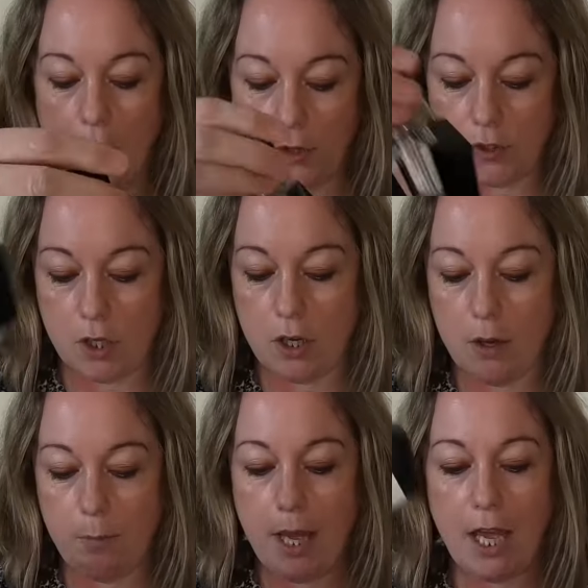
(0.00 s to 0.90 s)
So
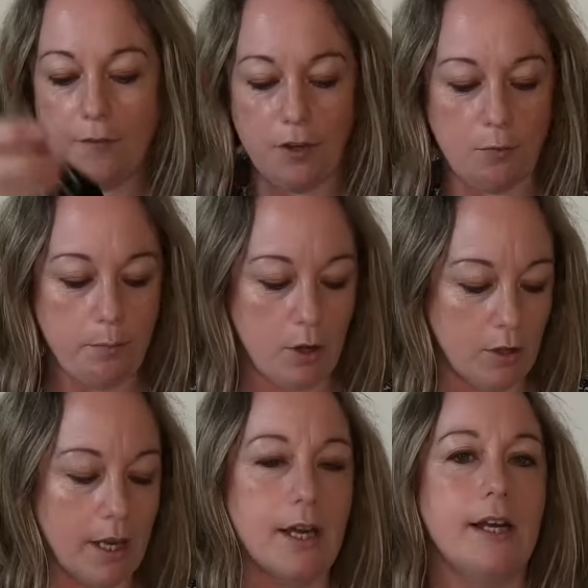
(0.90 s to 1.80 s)
perfume bottle,
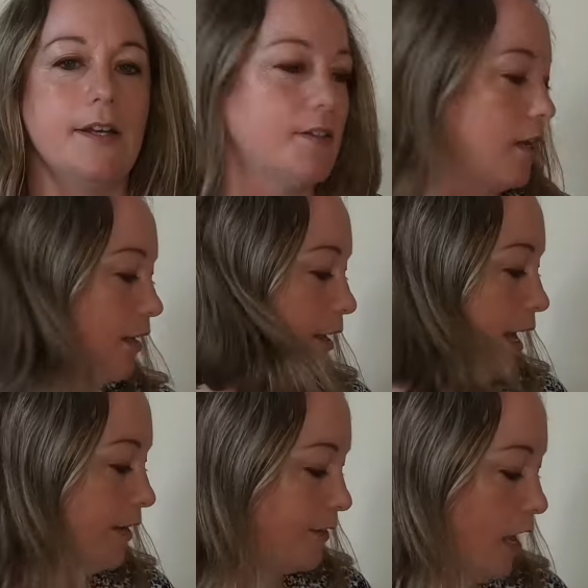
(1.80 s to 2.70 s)
guys,
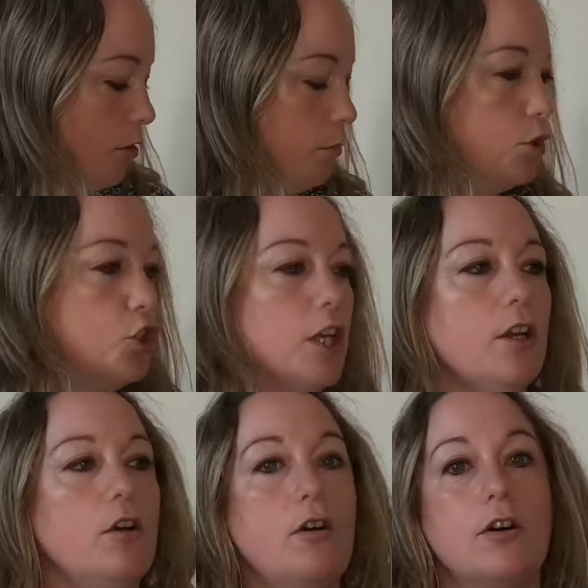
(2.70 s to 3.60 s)
guess how much it
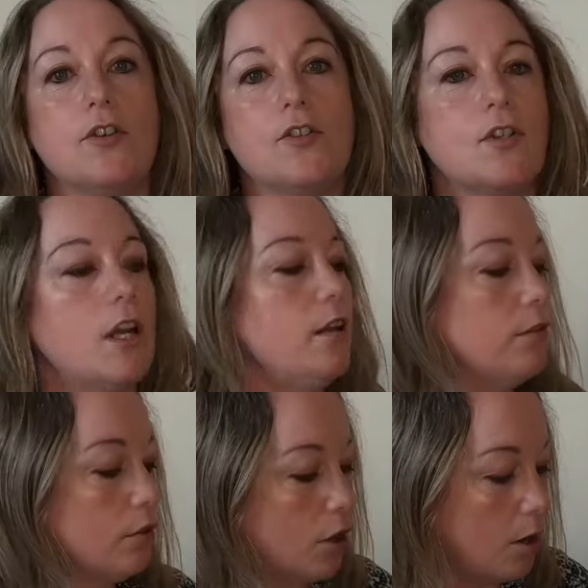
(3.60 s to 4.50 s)
cost in
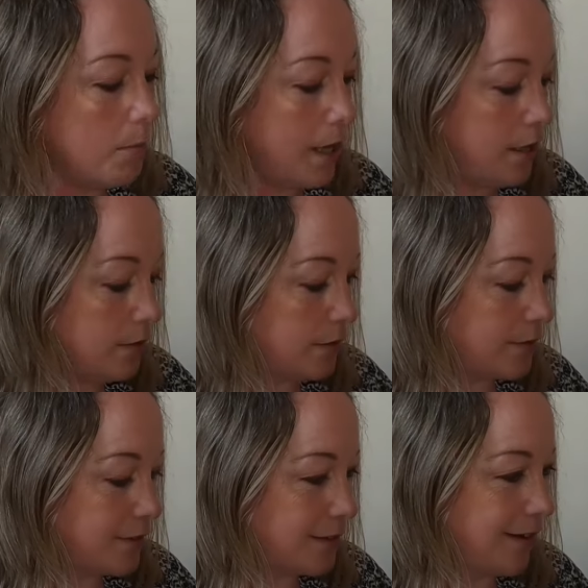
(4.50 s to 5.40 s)
the
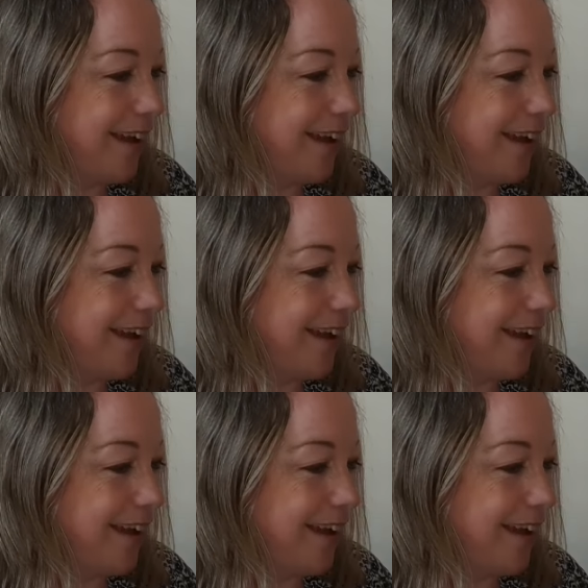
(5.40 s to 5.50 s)
comments.